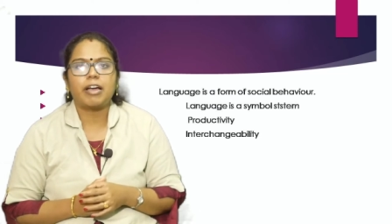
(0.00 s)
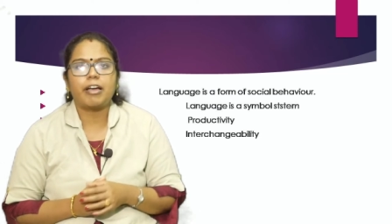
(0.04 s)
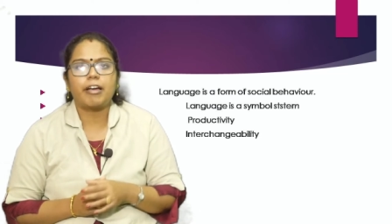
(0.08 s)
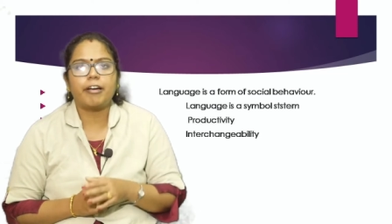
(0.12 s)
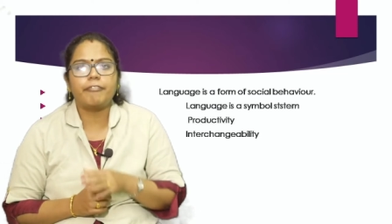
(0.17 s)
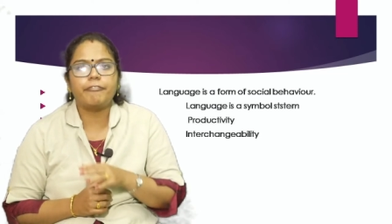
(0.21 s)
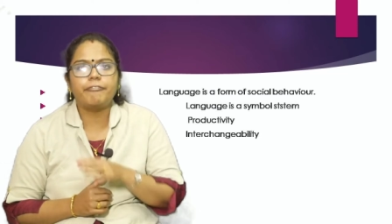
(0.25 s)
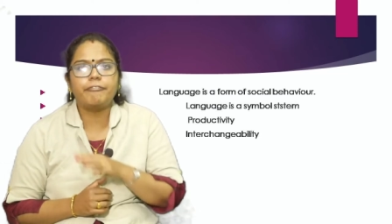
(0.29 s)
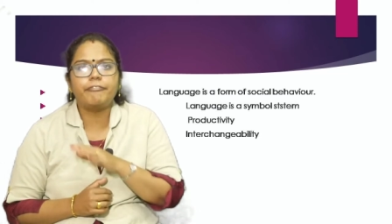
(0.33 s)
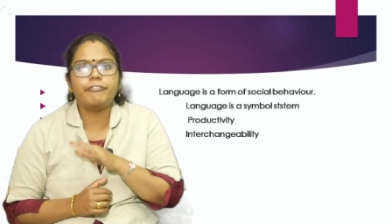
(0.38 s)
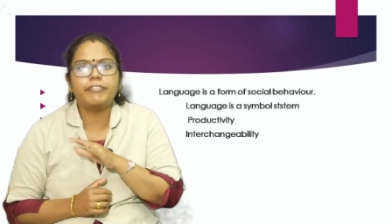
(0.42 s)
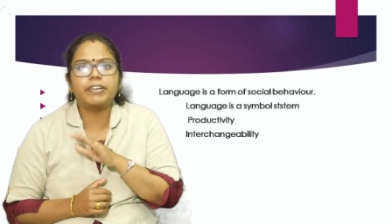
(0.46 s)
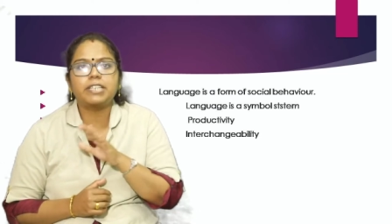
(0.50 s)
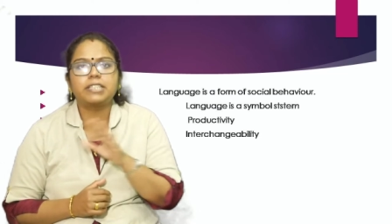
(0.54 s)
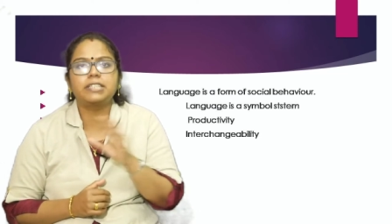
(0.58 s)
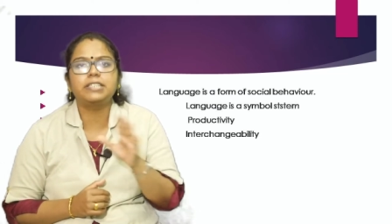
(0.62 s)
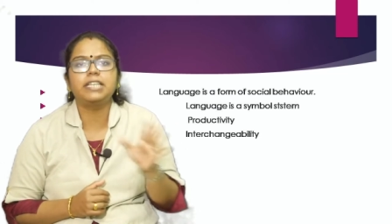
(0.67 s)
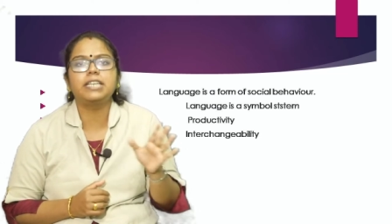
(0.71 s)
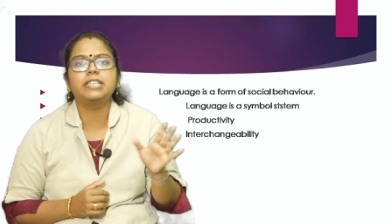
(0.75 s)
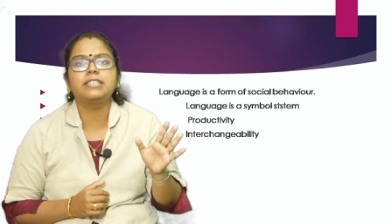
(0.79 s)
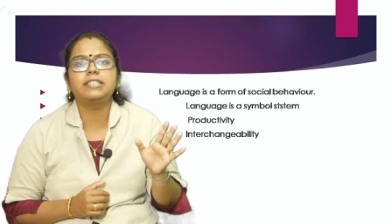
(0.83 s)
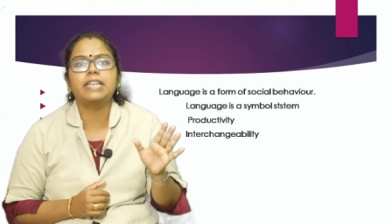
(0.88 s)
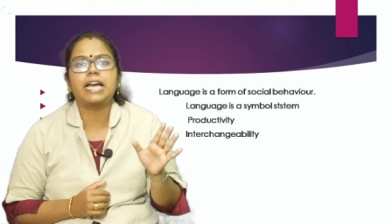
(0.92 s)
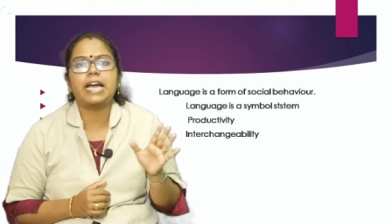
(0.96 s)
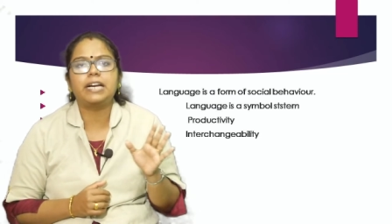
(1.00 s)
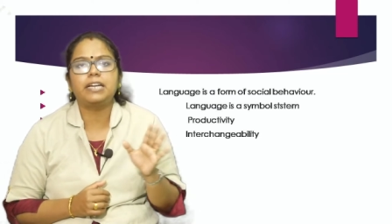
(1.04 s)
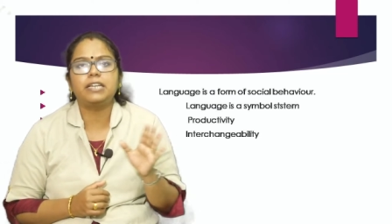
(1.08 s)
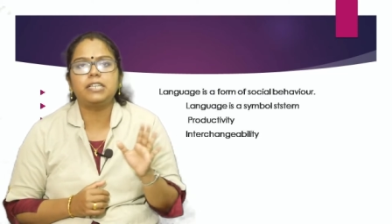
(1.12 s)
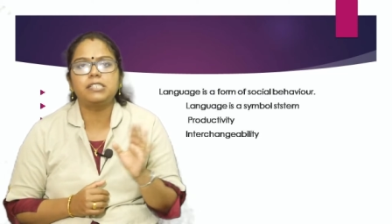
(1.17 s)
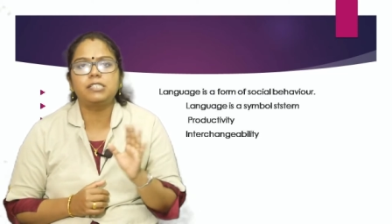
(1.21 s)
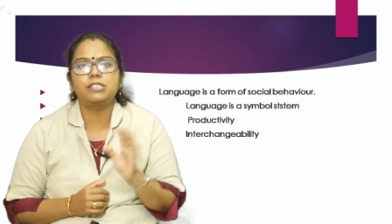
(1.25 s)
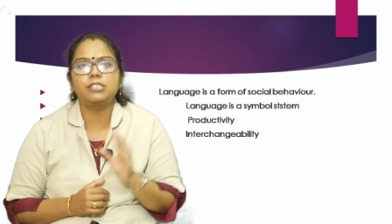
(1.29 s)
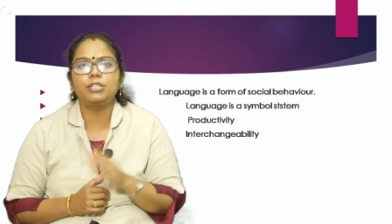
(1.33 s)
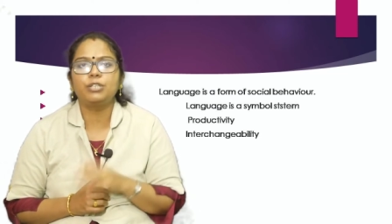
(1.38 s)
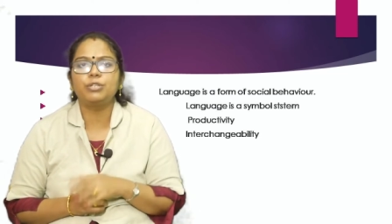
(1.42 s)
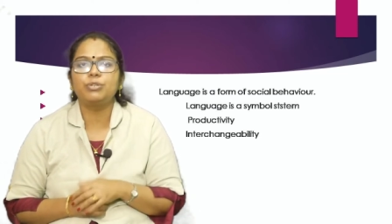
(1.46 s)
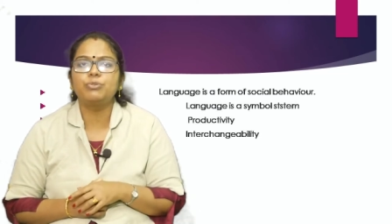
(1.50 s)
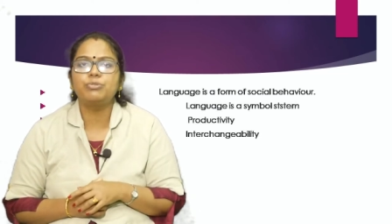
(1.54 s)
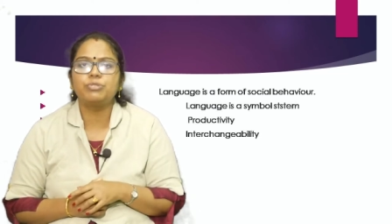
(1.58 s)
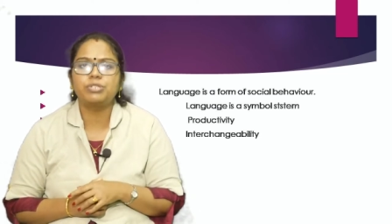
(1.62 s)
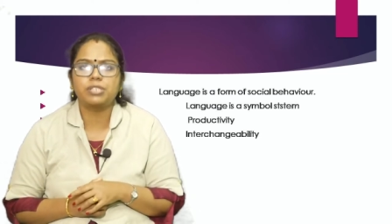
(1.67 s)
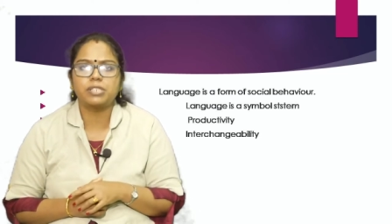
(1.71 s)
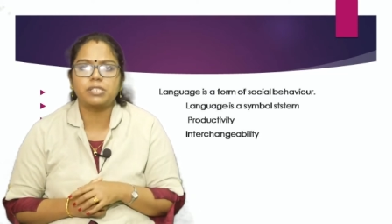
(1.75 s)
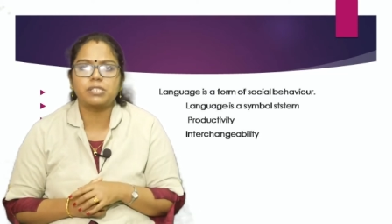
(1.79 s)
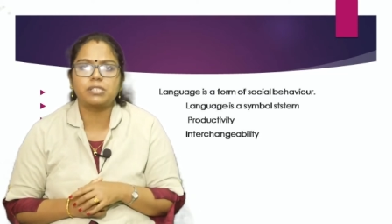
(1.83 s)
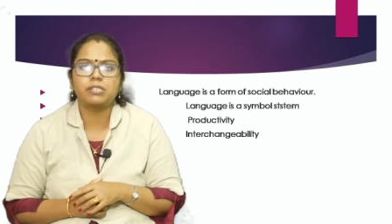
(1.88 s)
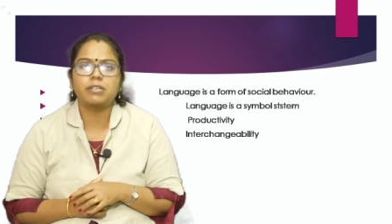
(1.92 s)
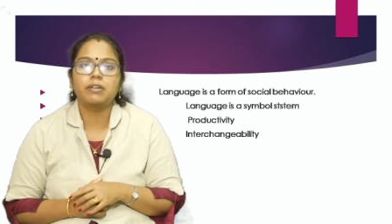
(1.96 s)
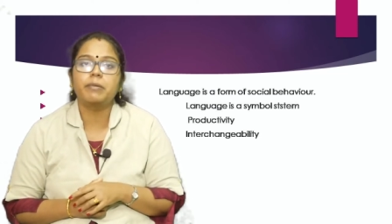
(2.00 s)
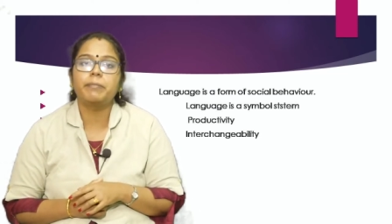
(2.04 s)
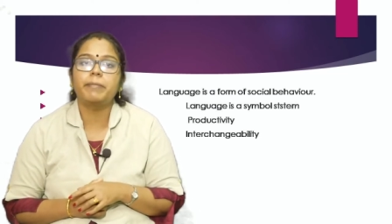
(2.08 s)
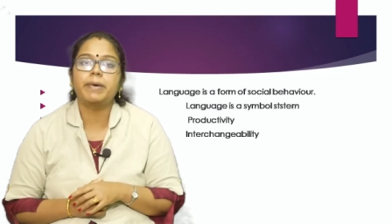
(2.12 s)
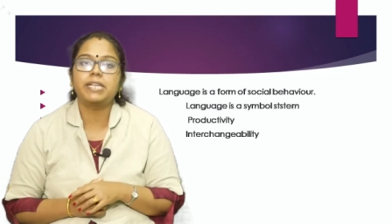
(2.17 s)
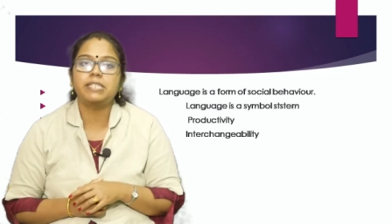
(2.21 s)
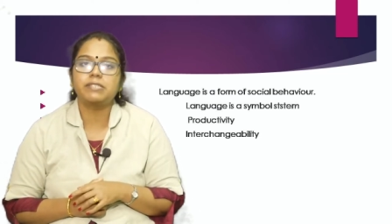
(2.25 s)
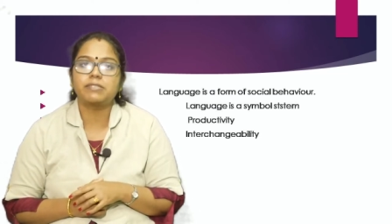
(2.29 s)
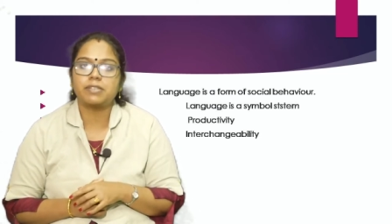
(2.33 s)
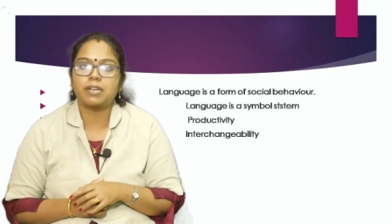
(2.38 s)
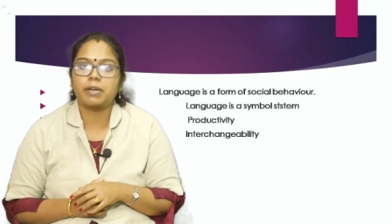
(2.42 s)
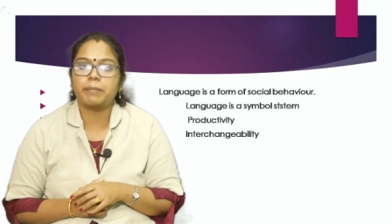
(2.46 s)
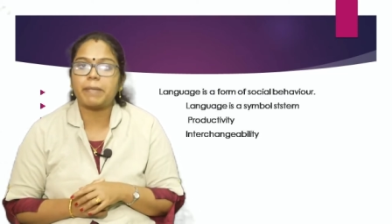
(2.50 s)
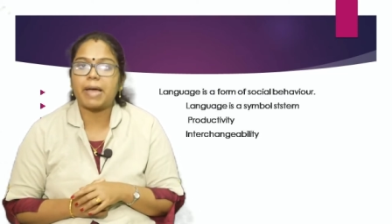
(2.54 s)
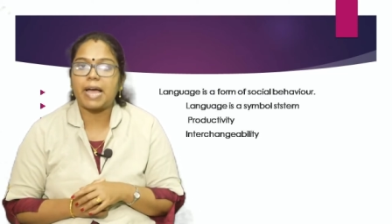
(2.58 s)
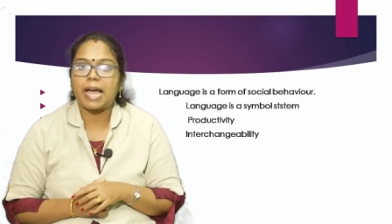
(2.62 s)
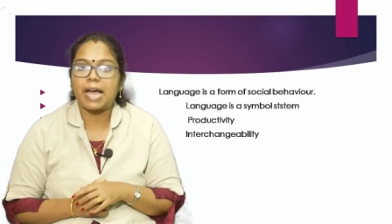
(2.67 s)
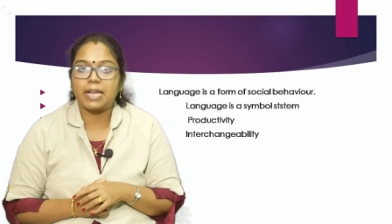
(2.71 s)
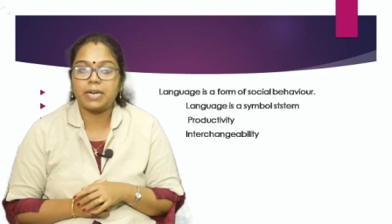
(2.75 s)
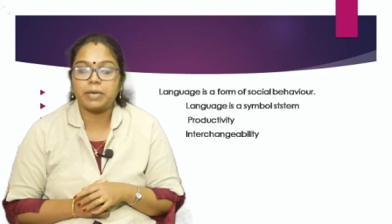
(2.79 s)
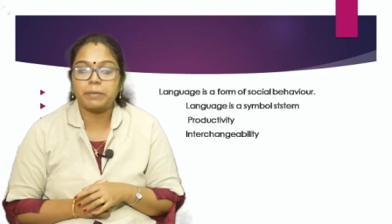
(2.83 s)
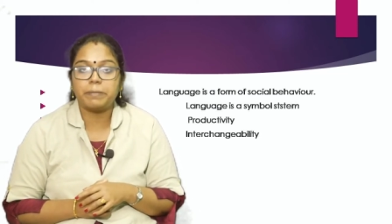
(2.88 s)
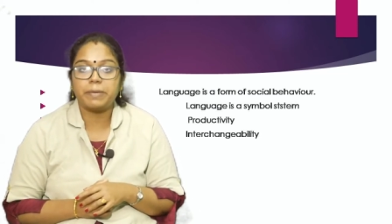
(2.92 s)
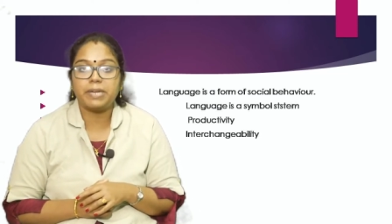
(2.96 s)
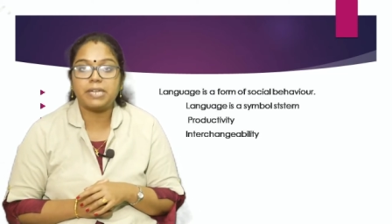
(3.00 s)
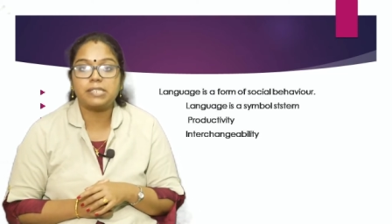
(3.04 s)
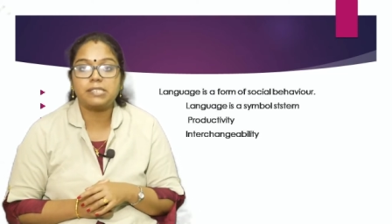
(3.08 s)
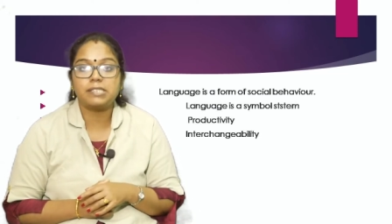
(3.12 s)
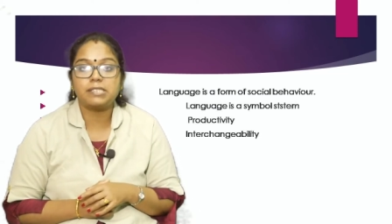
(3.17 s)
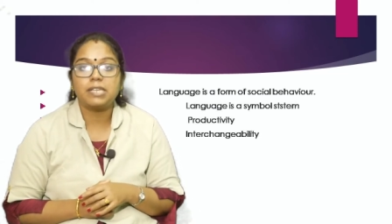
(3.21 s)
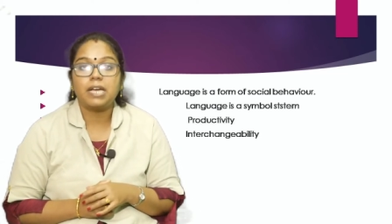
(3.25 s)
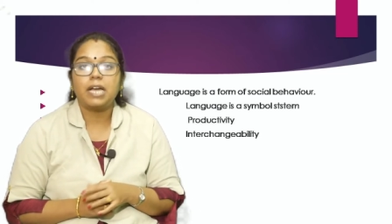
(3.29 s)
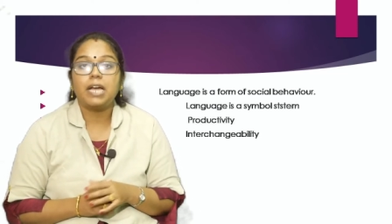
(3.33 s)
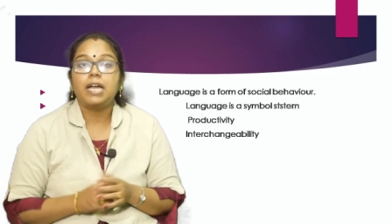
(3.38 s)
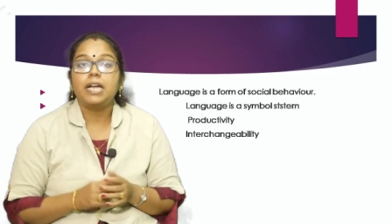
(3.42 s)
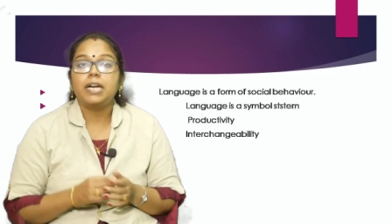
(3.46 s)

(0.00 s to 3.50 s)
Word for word: everything that distinguishes humans from animals